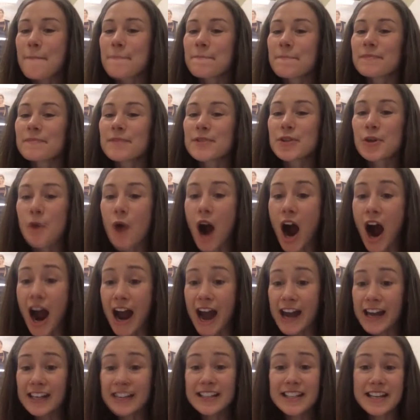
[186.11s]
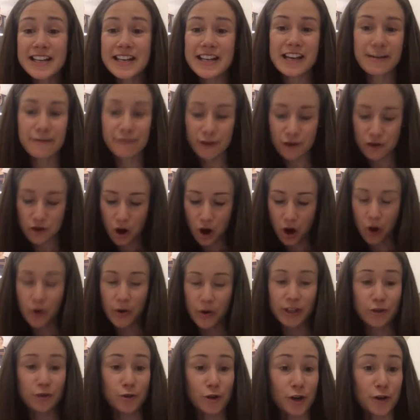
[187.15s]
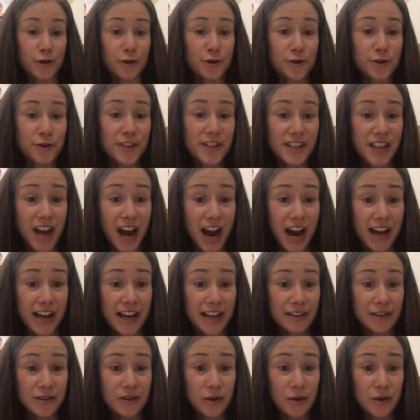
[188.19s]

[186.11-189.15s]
So I didn't even know instructional design